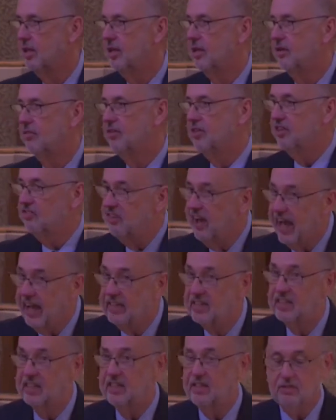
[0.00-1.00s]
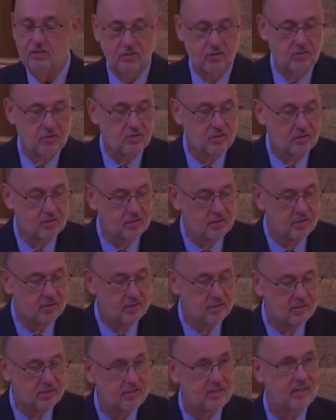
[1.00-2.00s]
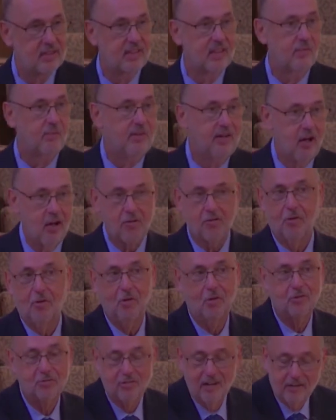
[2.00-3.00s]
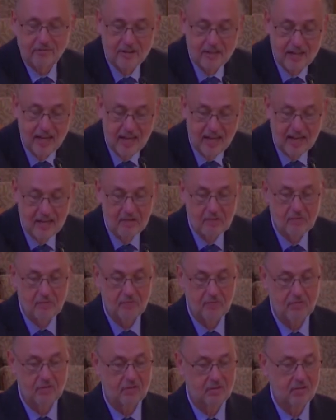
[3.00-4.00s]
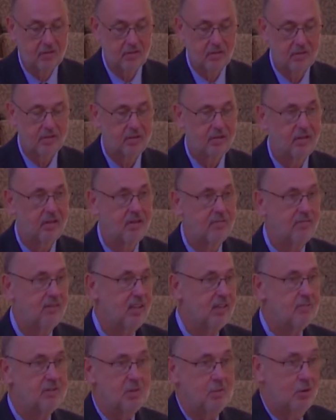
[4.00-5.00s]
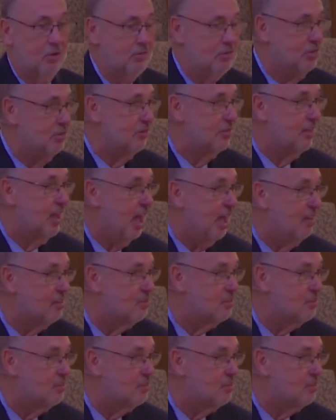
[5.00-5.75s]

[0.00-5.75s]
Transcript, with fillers: But the fact is, we all grow older every day, whether we want to or not.